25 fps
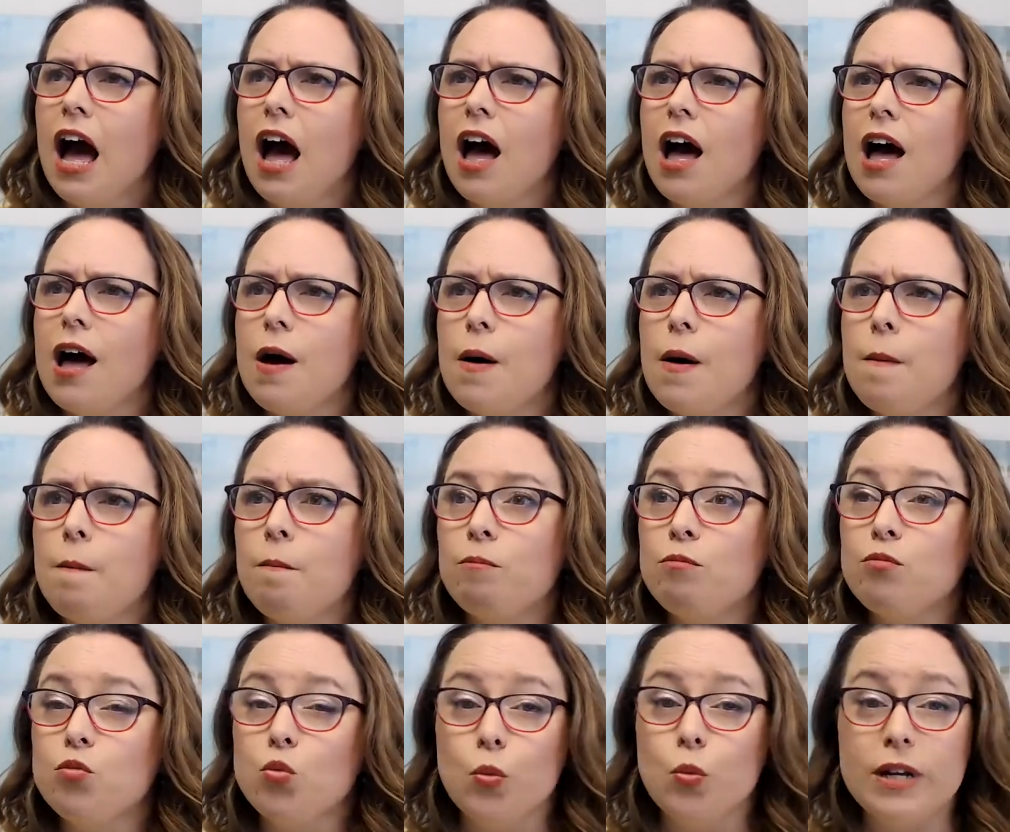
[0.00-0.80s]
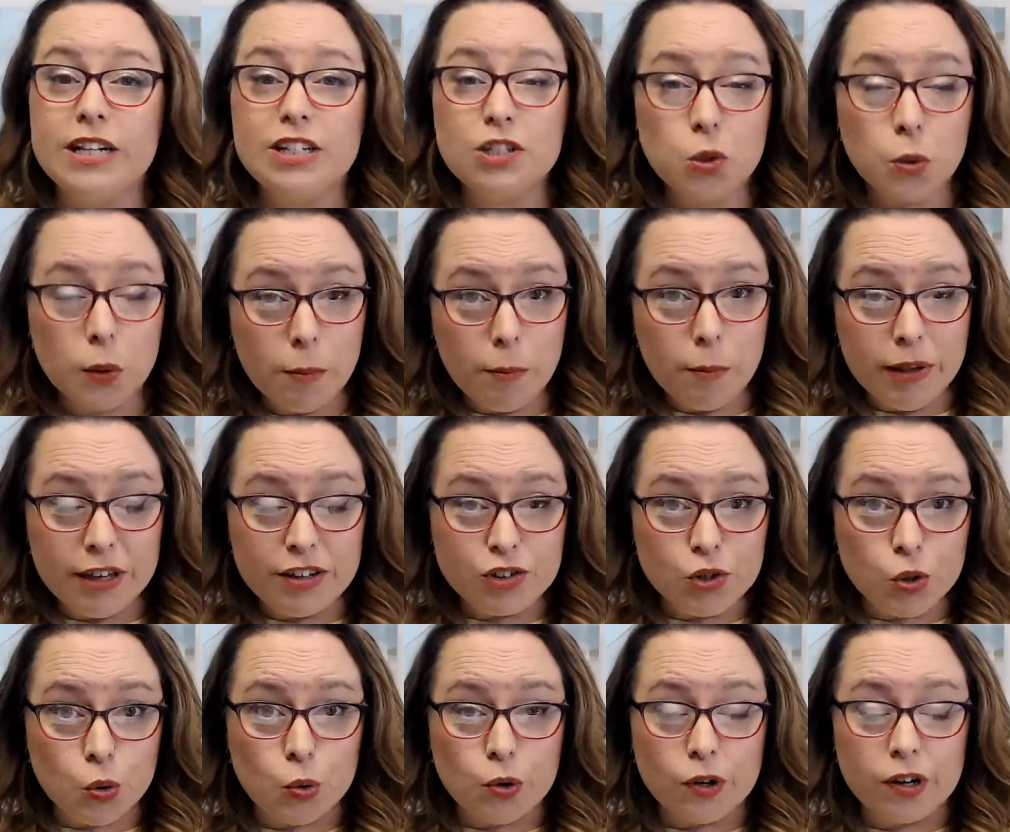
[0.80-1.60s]
Went to a
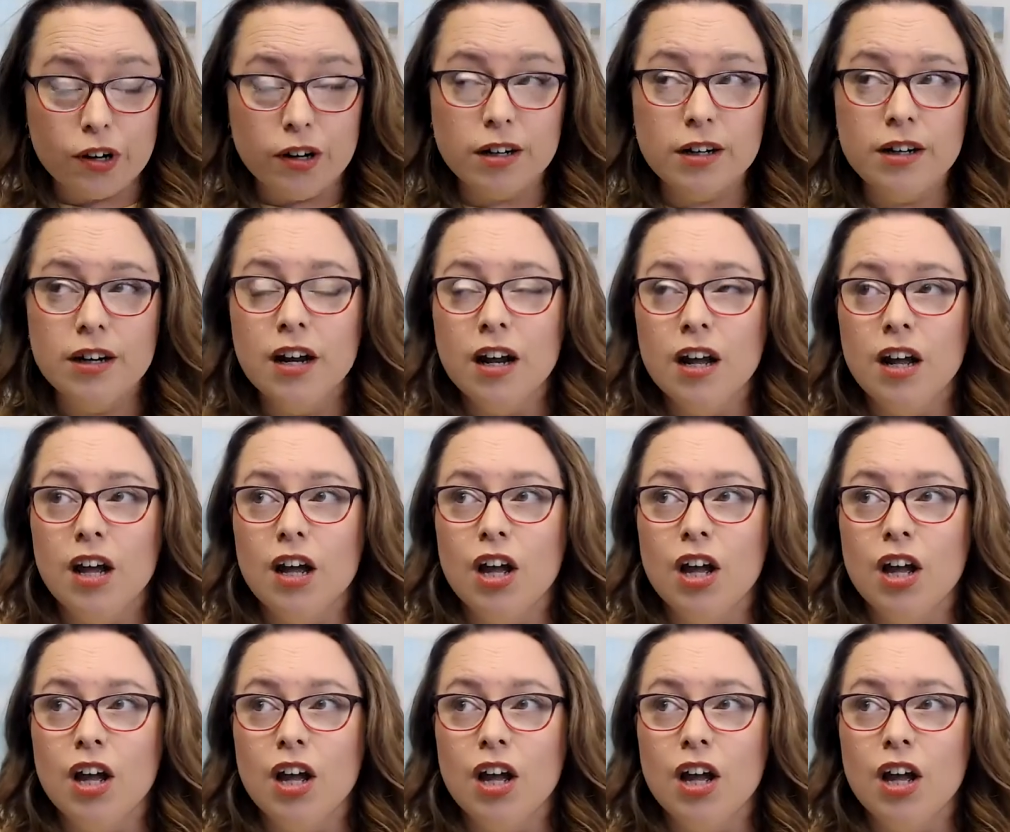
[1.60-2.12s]
mentor